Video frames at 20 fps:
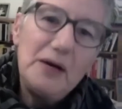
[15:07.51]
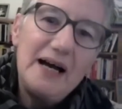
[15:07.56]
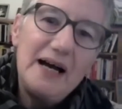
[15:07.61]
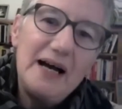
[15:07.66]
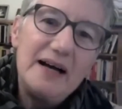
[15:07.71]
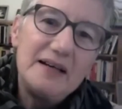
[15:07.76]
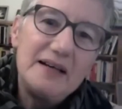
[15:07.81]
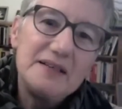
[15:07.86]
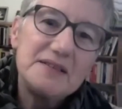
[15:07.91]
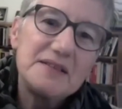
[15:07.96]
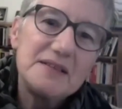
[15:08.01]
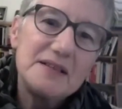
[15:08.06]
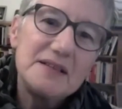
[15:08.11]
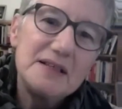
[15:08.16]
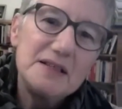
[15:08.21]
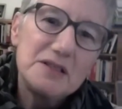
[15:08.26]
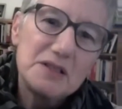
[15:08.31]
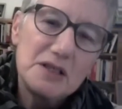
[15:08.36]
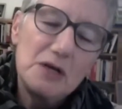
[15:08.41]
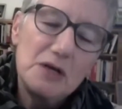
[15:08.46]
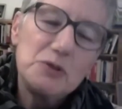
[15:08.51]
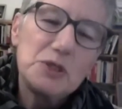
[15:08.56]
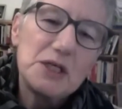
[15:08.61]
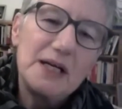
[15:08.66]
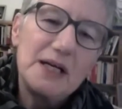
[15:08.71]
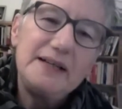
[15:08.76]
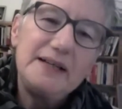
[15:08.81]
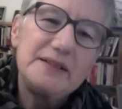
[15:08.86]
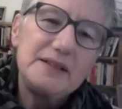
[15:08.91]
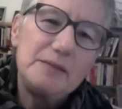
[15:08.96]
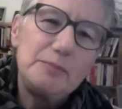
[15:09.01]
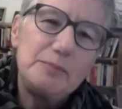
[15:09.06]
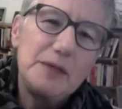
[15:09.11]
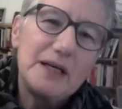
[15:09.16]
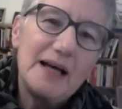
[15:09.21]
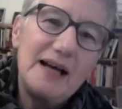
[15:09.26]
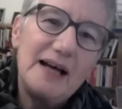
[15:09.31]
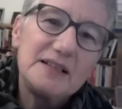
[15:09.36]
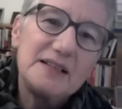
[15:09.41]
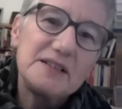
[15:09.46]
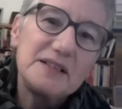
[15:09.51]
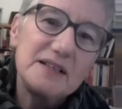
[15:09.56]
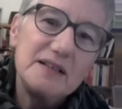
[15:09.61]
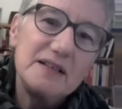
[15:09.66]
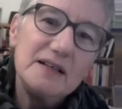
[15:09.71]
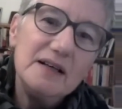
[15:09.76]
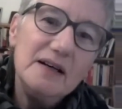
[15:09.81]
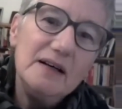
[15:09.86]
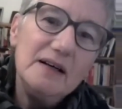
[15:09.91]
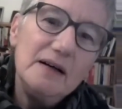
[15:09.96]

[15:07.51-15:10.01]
has is social atypicality.